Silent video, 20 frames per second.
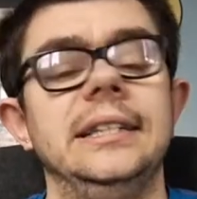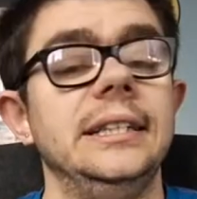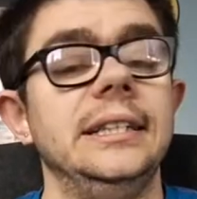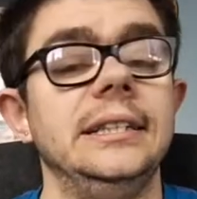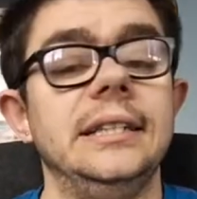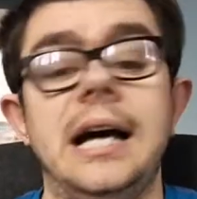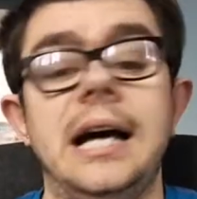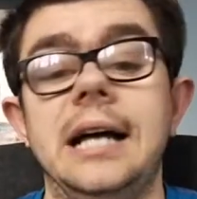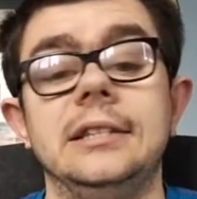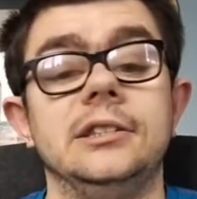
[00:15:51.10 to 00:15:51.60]

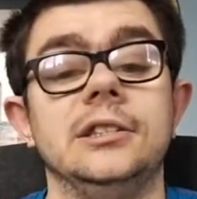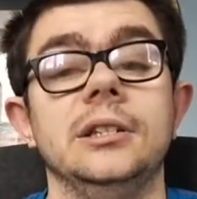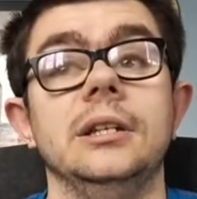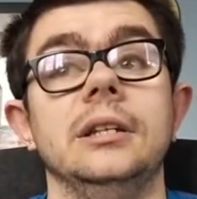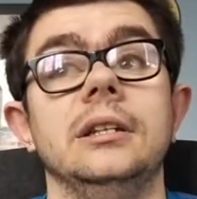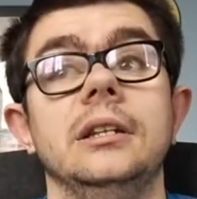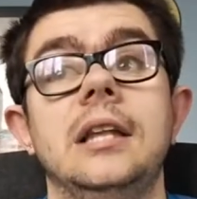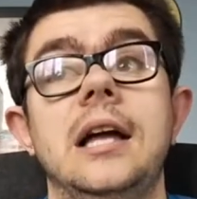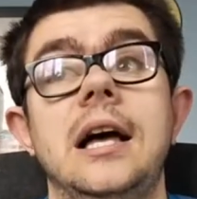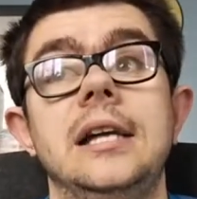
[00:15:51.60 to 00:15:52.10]
had
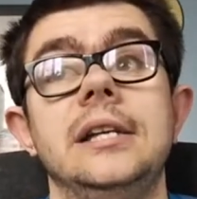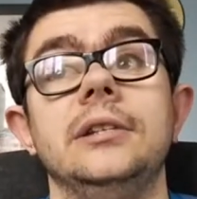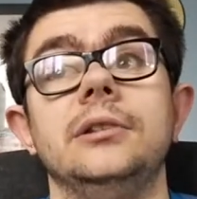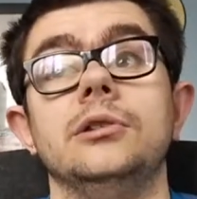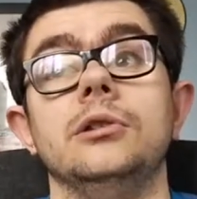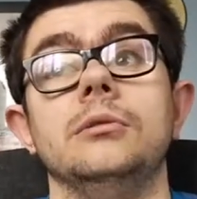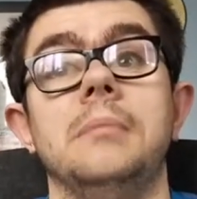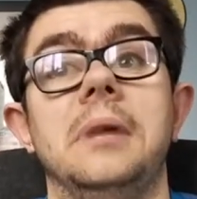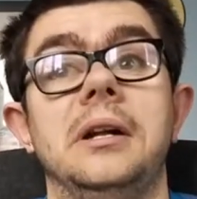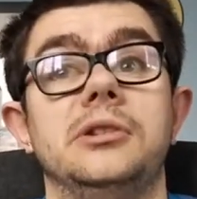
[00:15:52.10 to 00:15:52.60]
to, like,
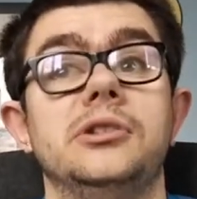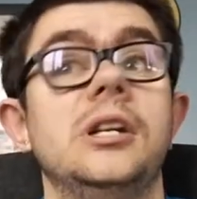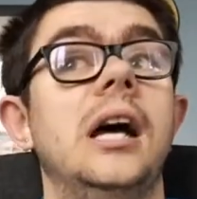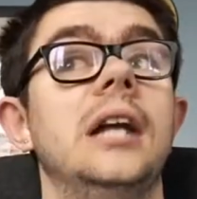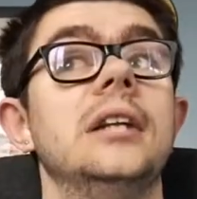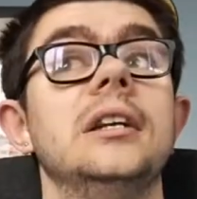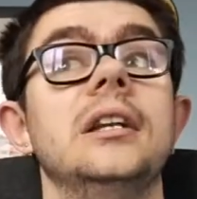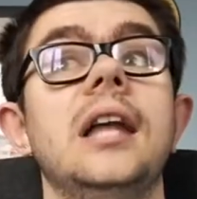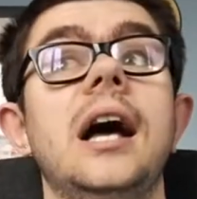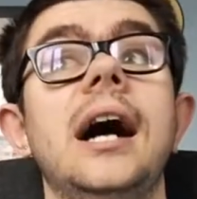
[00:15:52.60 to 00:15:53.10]
do my
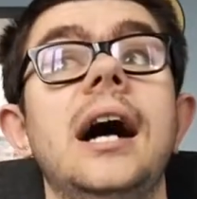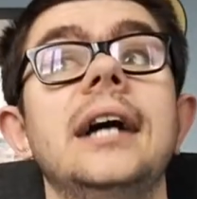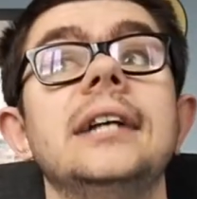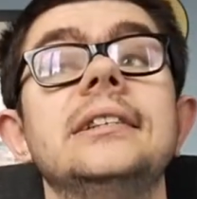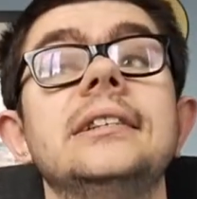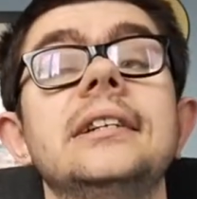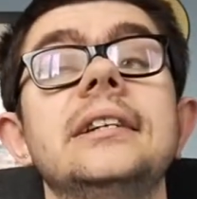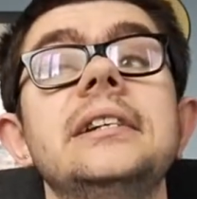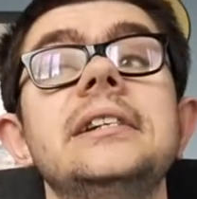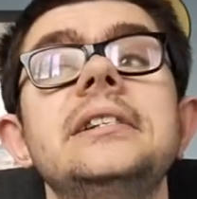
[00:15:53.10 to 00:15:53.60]
channel
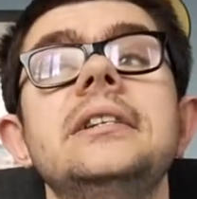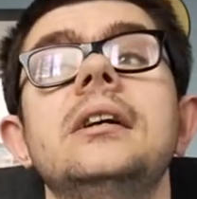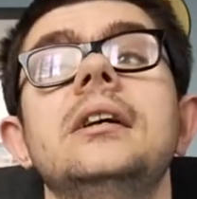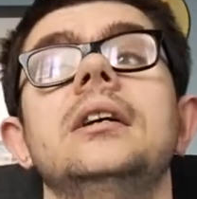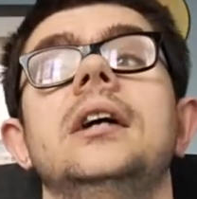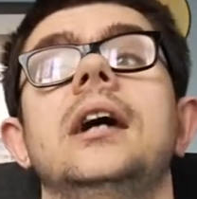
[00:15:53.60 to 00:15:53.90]
ID.